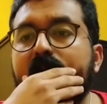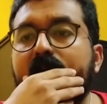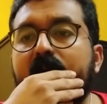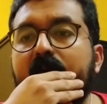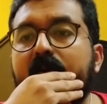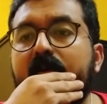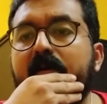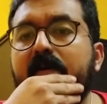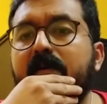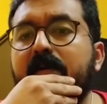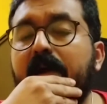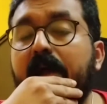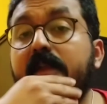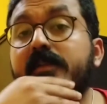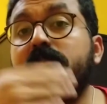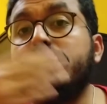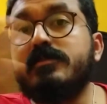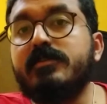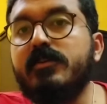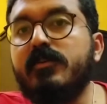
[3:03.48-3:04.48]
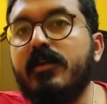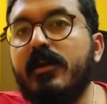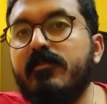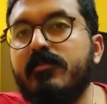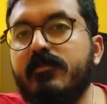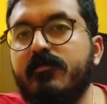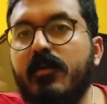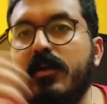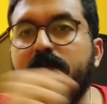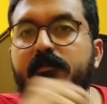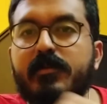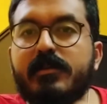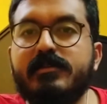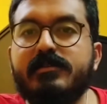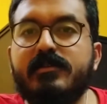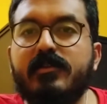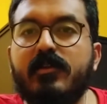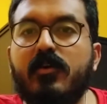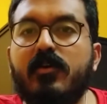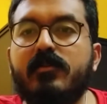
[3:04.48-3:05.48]
And also you have the
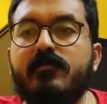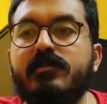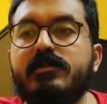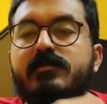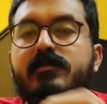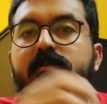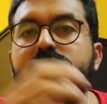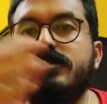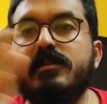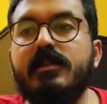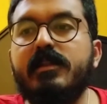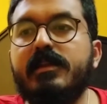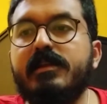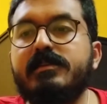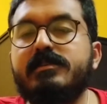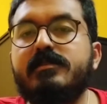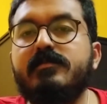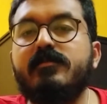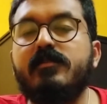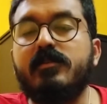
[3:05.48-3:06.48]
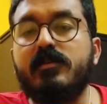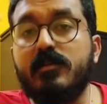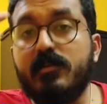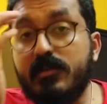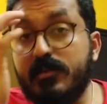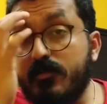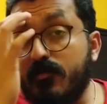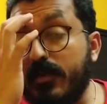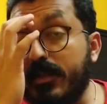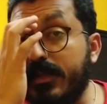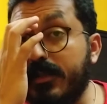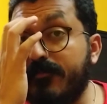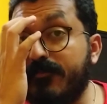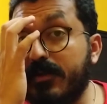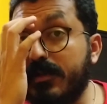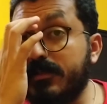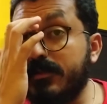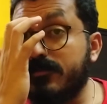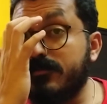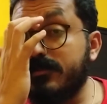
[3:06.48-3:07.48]
OnePlus Nord, which was released for
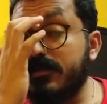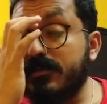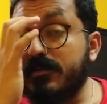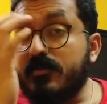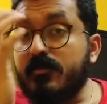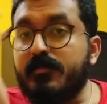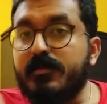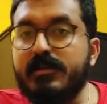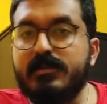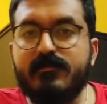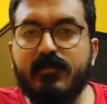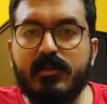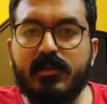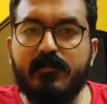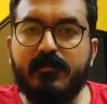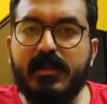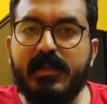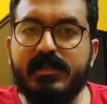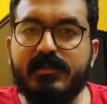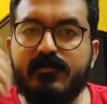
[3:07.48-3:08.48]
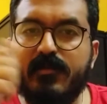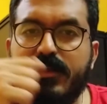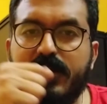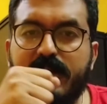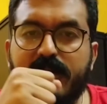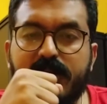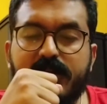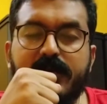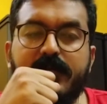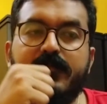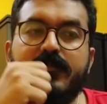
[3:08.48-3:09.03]
25,000 rupees for the base variant.